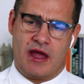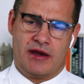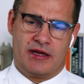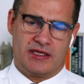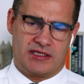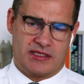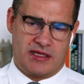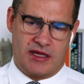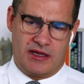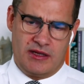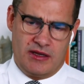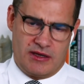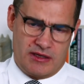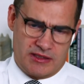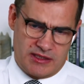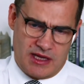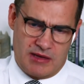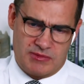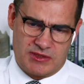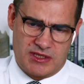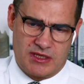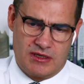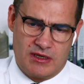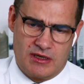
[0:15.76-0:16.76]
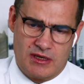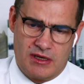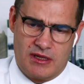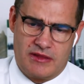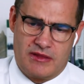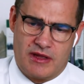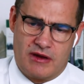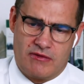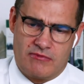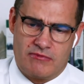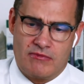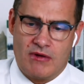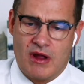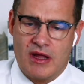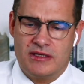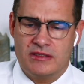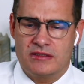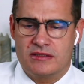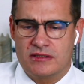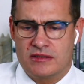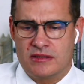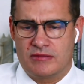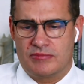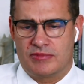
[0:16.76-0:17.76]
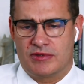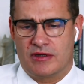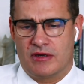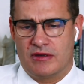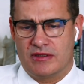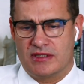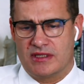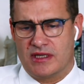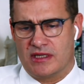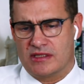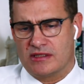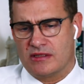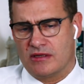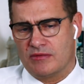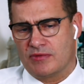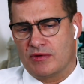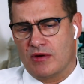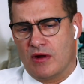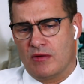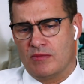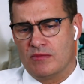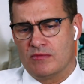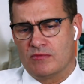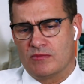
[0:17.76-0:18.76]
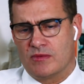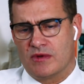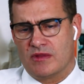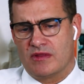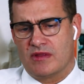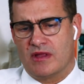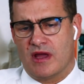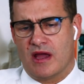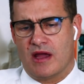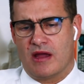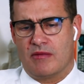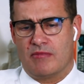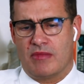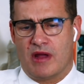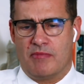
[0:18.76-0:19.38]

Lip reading: and it's absolutely their right to protest, no problem with that,